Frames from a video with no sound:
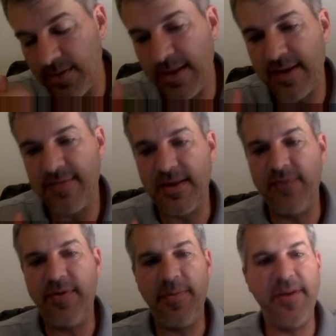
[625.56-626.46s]
like I said,
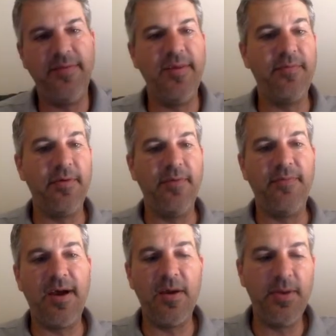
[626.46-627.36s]
if I'm in a different
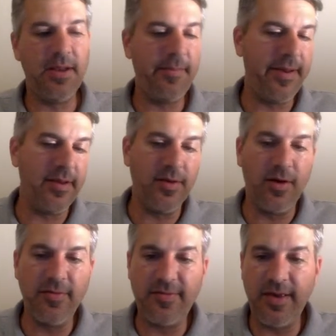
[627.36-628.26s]
environment, I'm at a
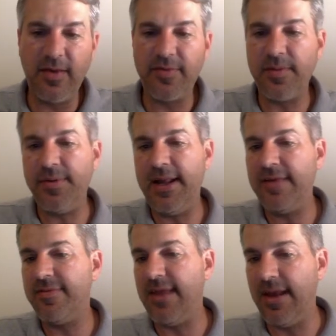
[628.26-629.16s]
yard sale, someone
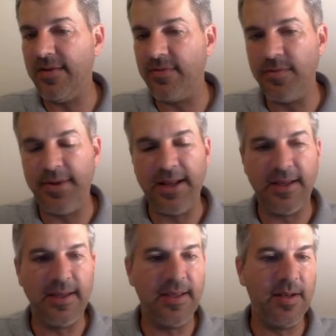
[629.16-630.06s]
has 10 of them, and I
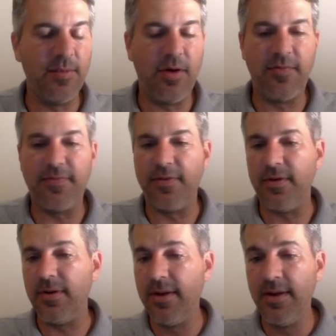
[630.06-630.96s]
can get them all
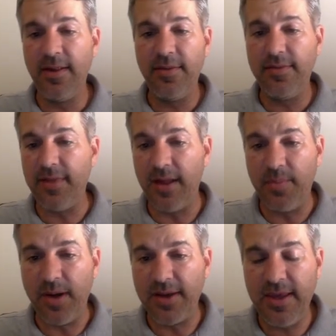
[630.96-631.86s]
for a
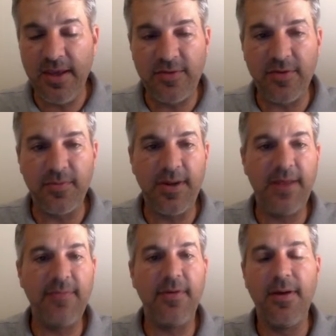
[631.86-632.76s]
buck each or
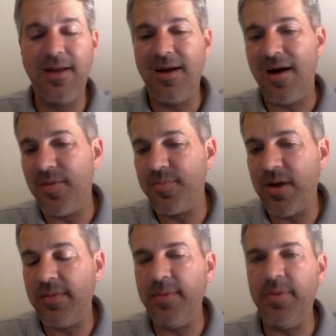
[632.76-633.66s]
whatever, I'll
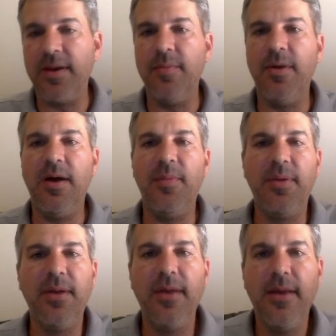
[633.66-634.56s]
probably pick them up.
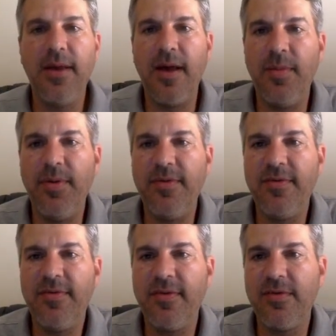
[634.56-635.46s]
Uh, but
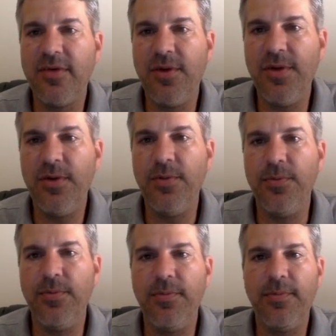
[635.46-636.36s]
just to show
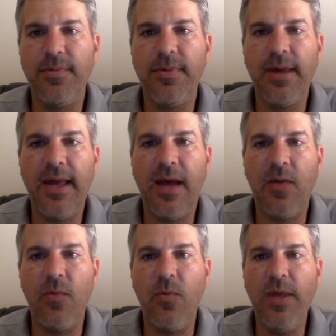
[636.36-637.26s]
you
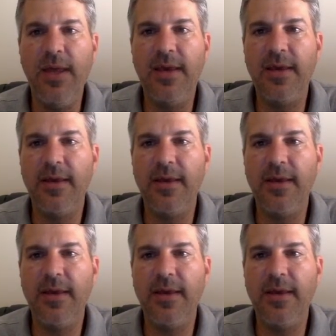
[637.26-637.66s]
how weak